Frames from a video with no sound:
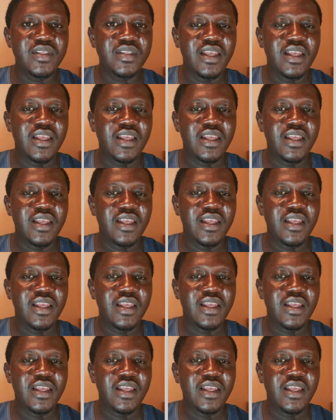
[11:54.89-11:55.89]
And
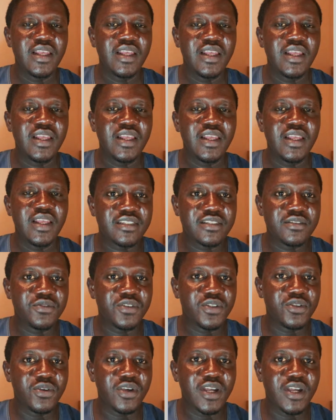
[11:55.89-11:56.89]
aside this
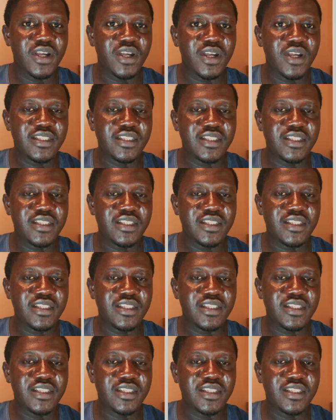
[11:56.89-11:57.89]
video editing,
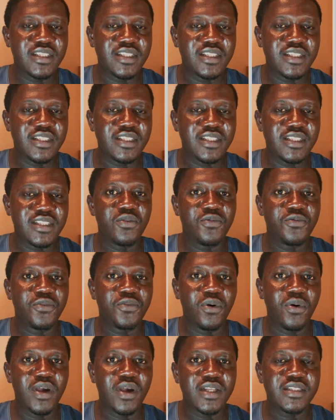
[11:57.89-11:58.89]
going
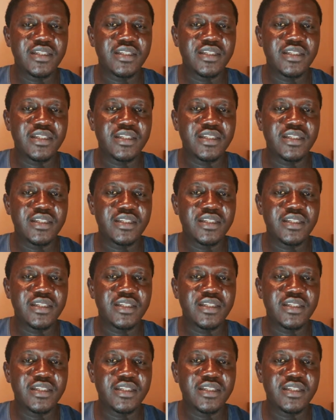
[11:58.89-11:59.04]
forward,